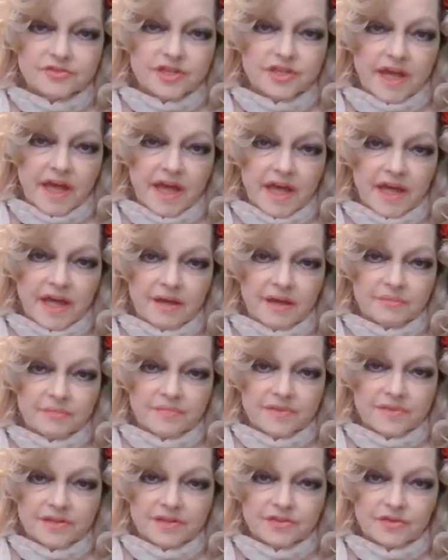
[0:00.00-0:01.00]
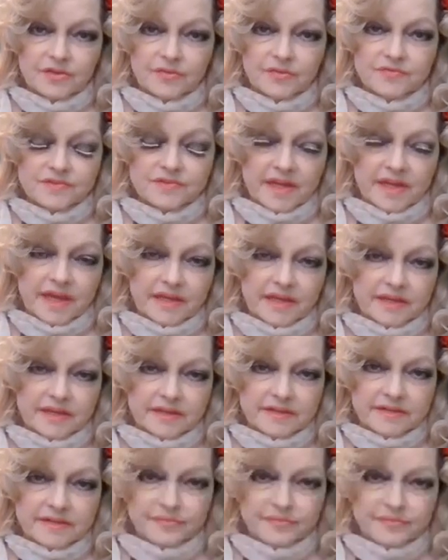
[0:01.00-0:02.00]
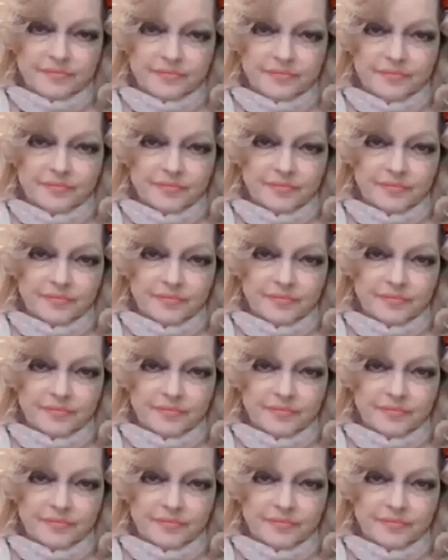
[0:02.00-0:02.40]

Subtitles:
jab that you've taken.